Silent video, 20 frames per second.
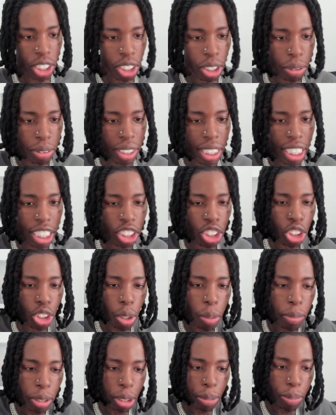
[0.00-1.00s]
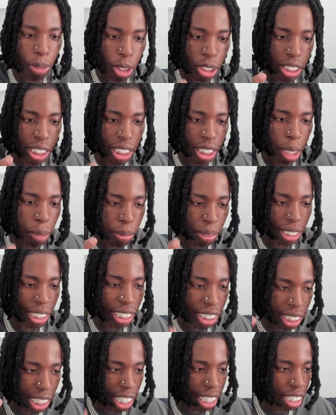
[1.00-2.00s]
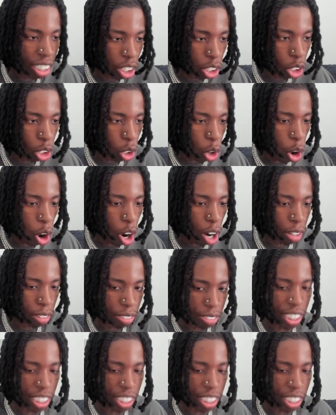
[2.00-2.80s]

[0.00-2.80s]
You know what I'm saying? There's so much more substance in a long